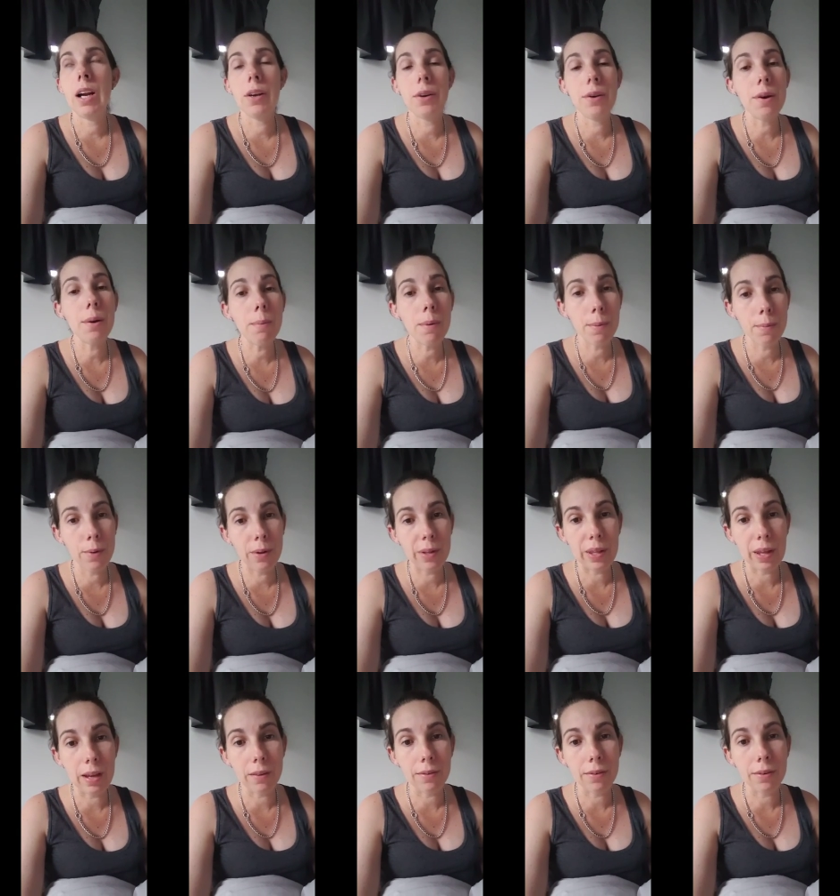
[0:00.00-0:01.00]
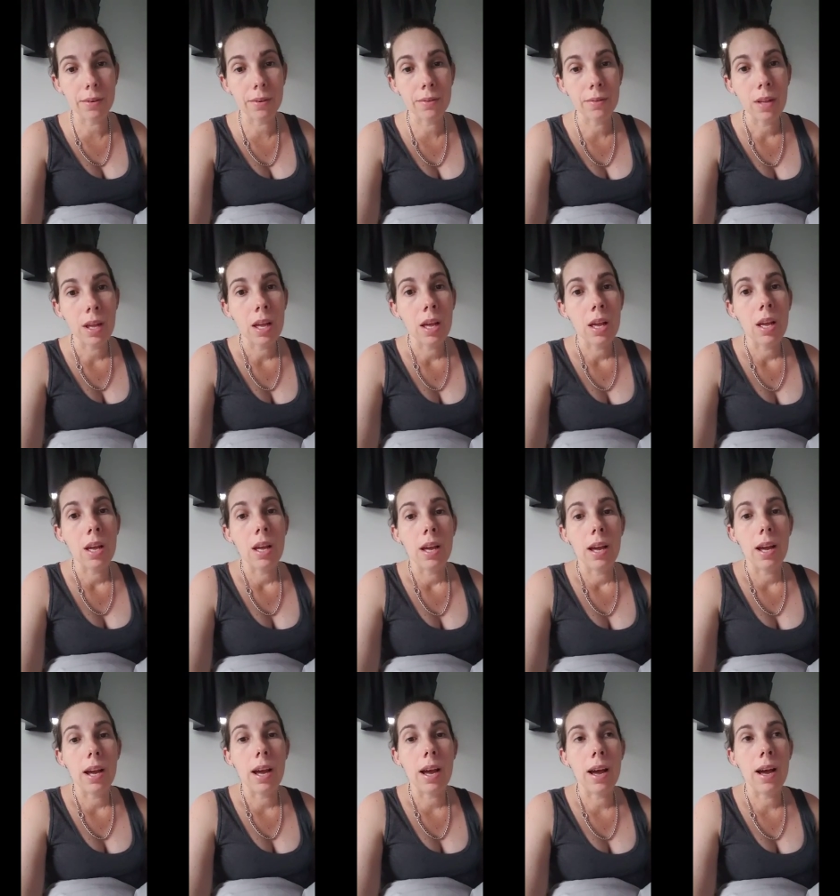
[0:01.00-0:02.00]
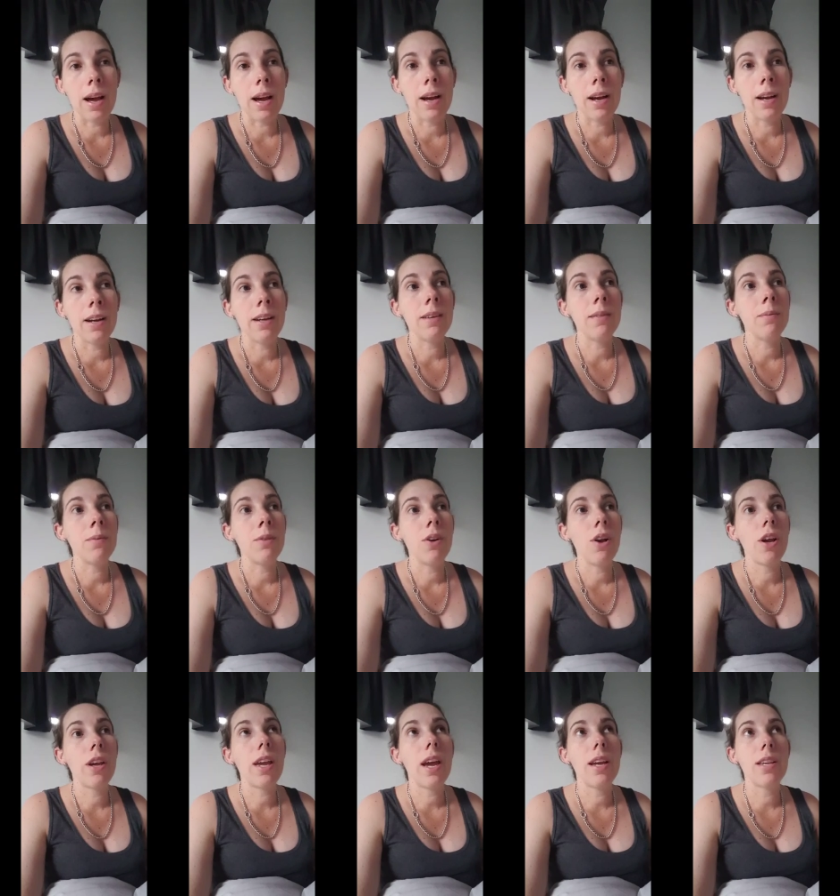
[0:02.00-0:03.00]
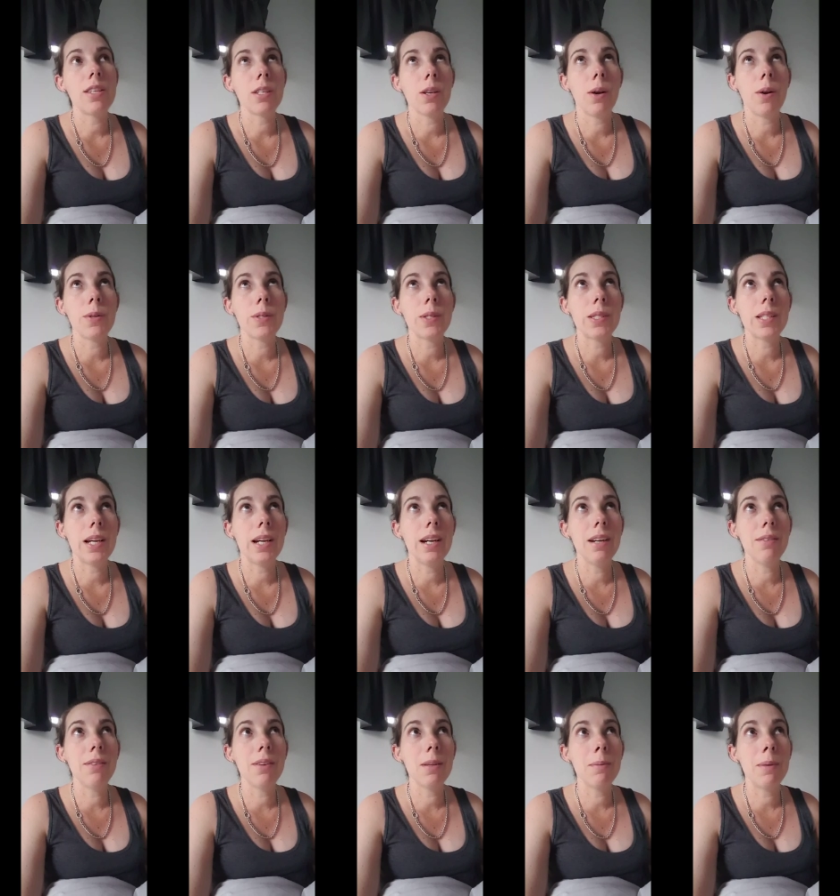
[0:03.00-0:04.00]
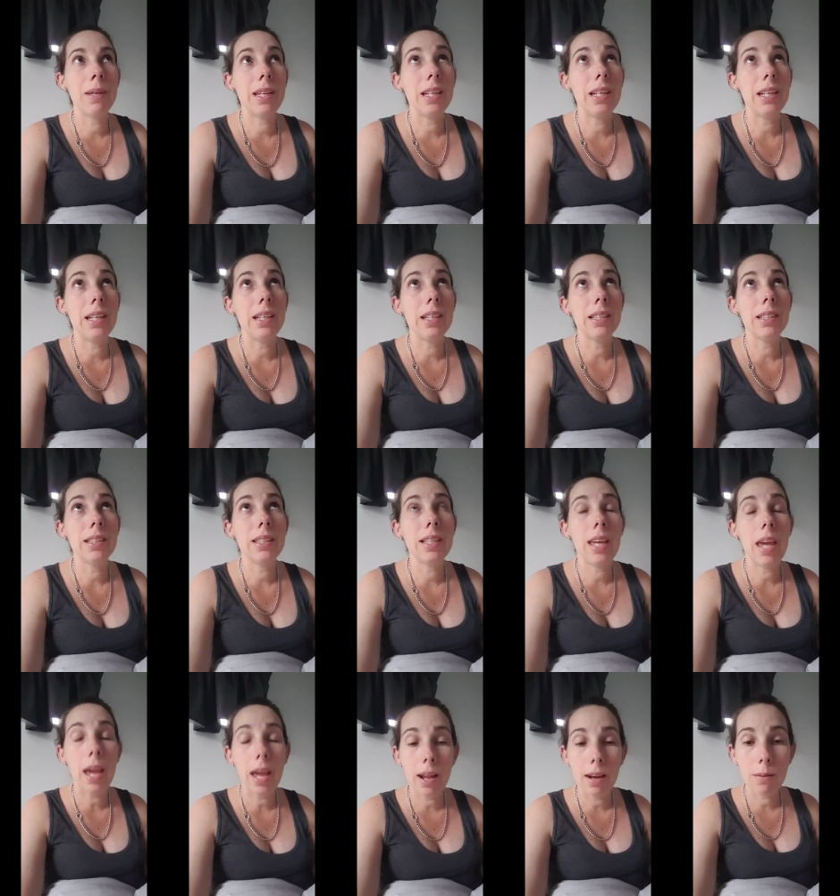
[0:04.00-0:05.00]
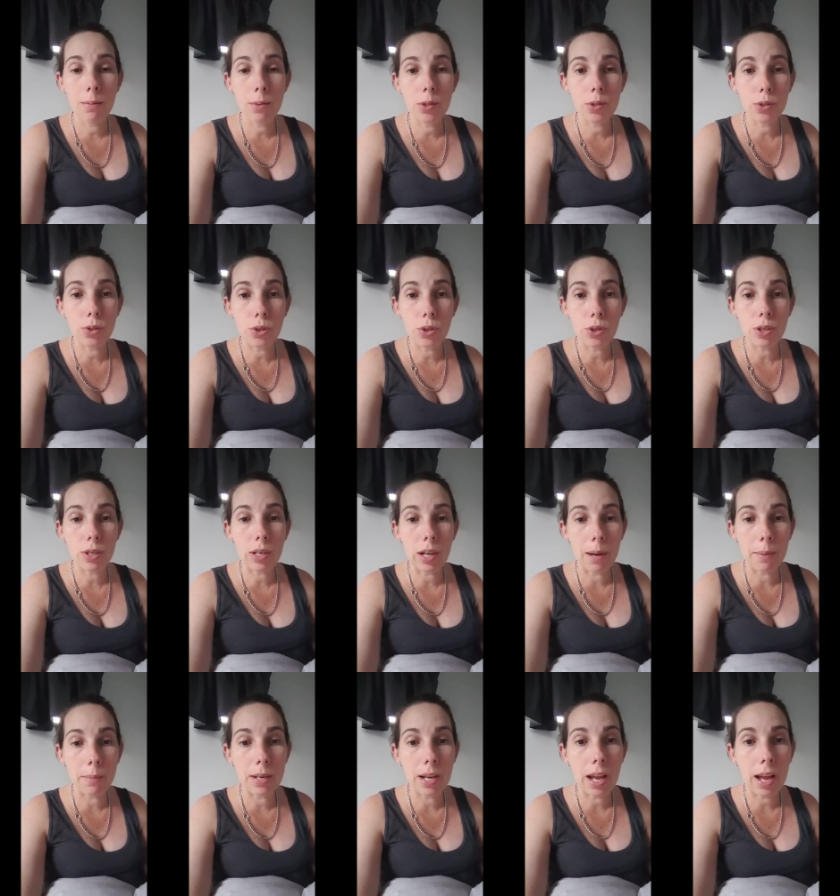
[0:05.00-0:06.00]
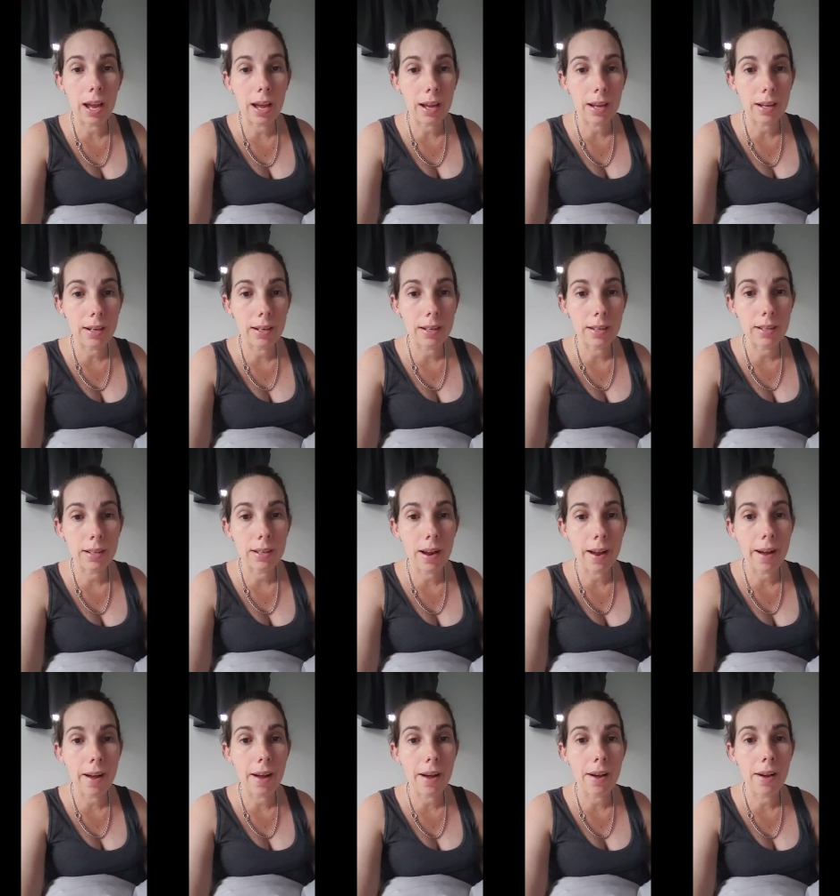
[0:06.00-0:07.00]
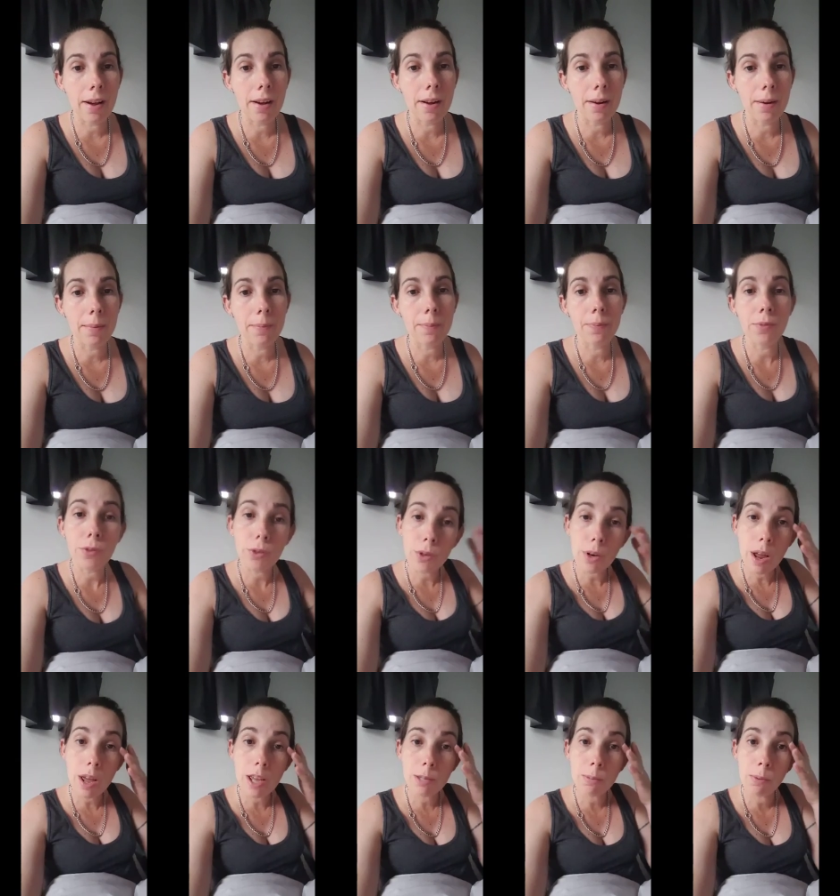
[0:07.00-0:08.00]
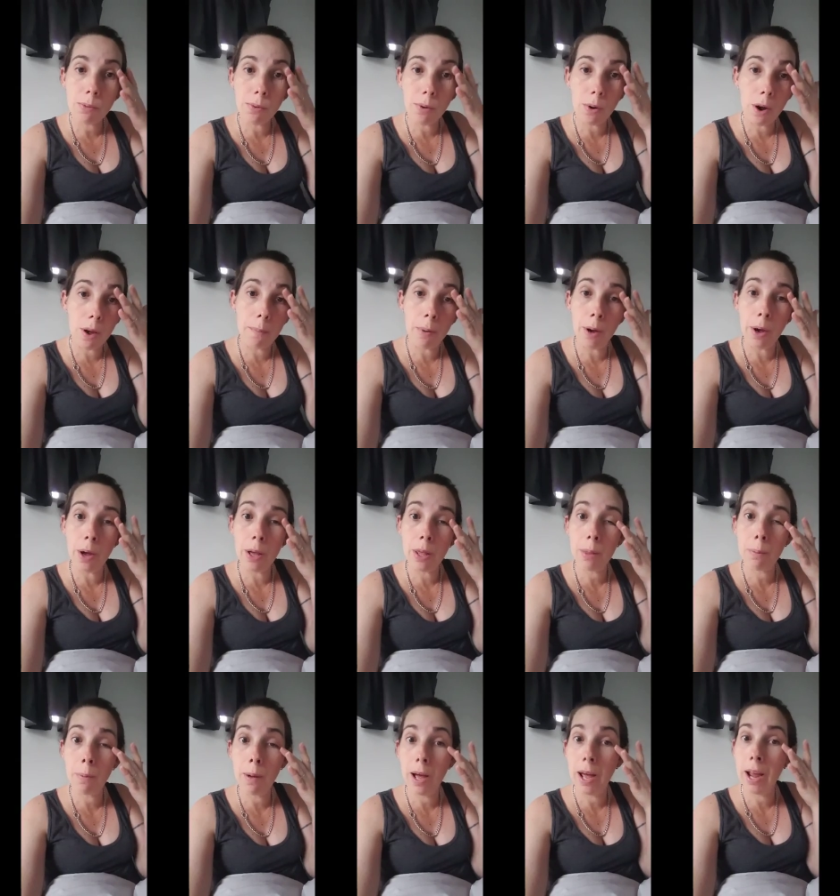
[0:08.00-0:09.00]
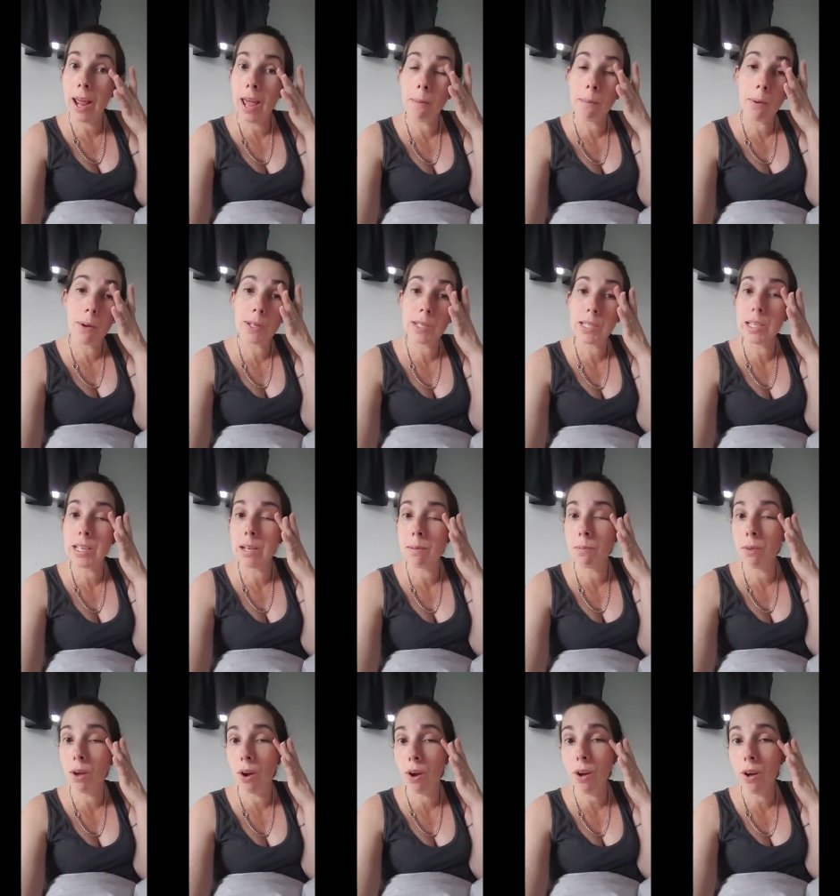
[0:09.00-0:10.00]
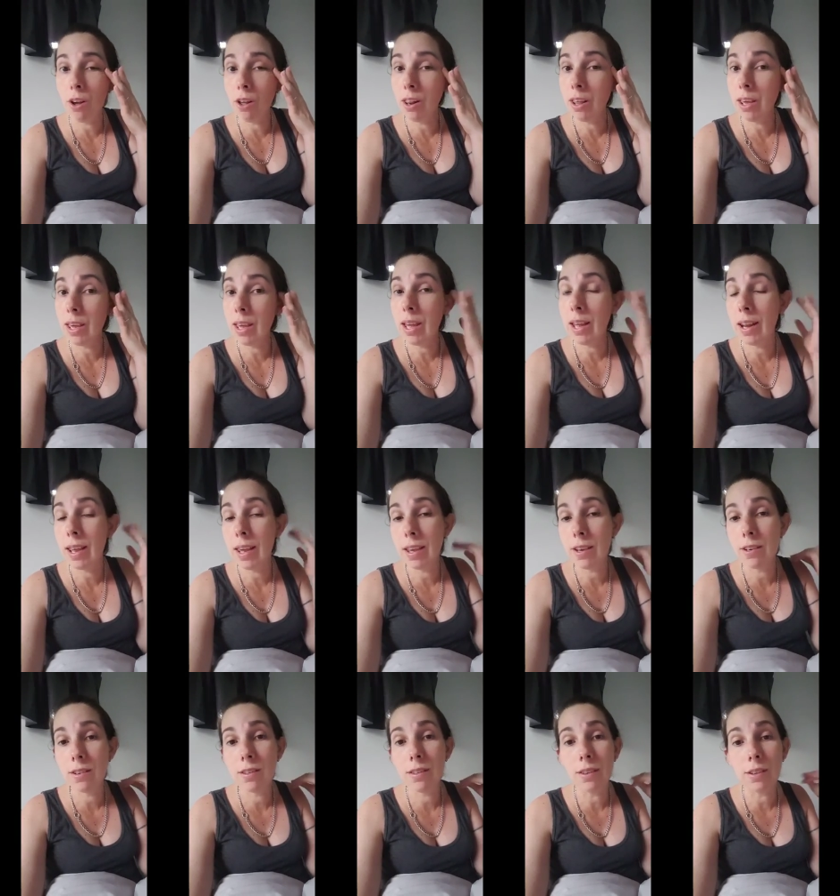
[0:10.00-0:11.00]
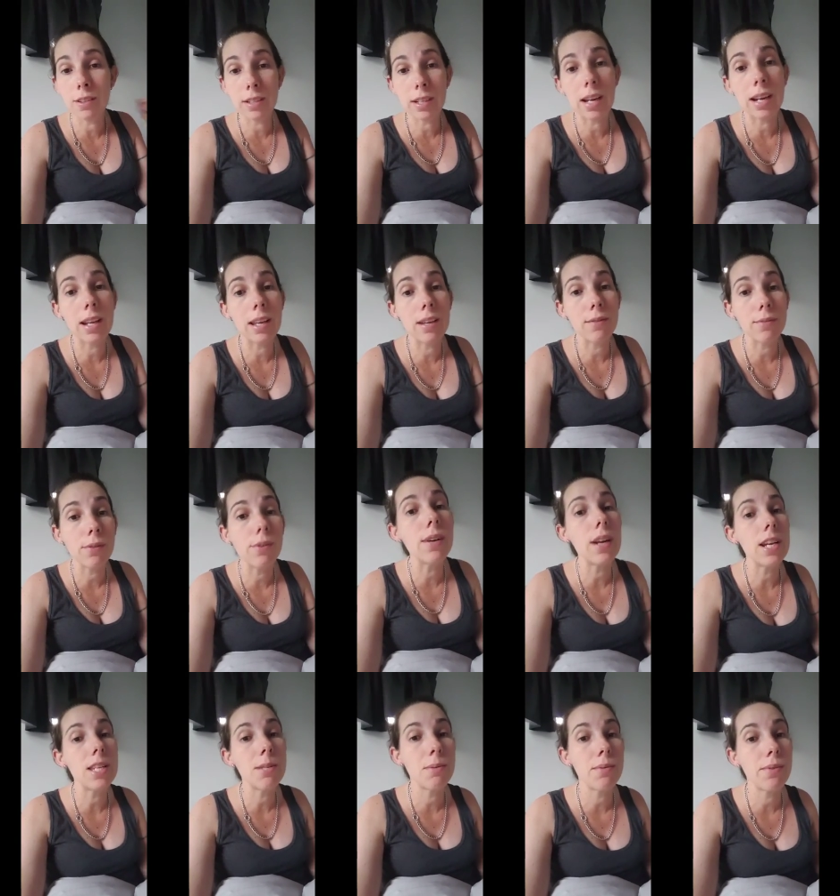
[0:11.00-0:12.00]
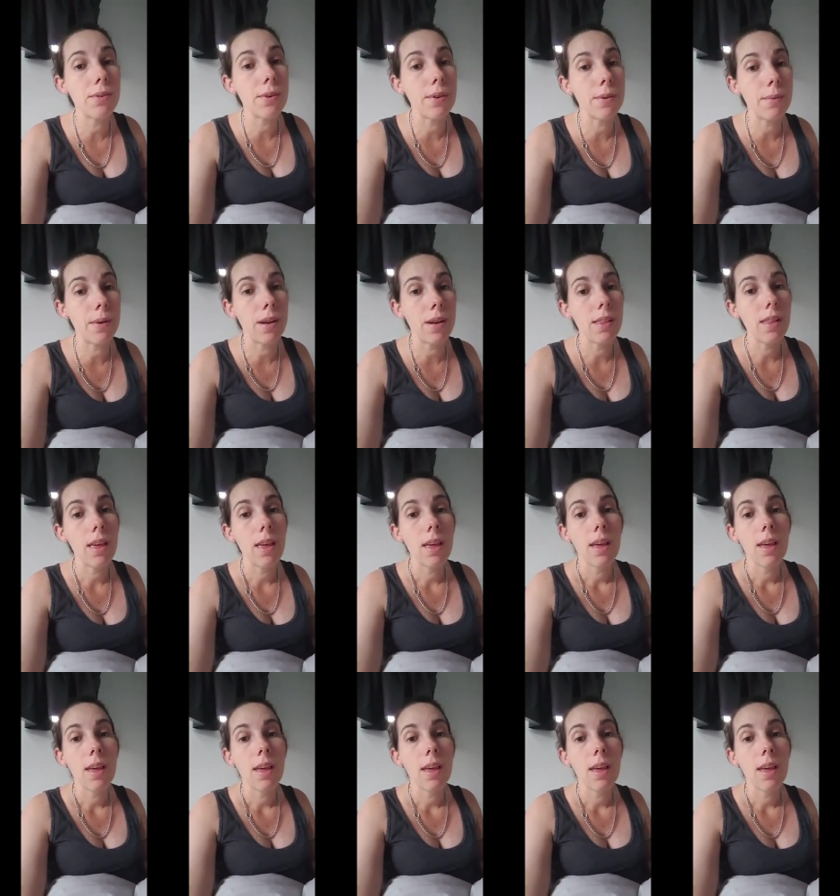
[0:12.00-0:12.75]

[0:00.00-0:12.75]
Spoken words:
I couldn't be more thankful. Okay, so I'll start from the beginning. Ken was due to come down 2 days before her birth, but our boss let him go early, and he got down here 4 days before her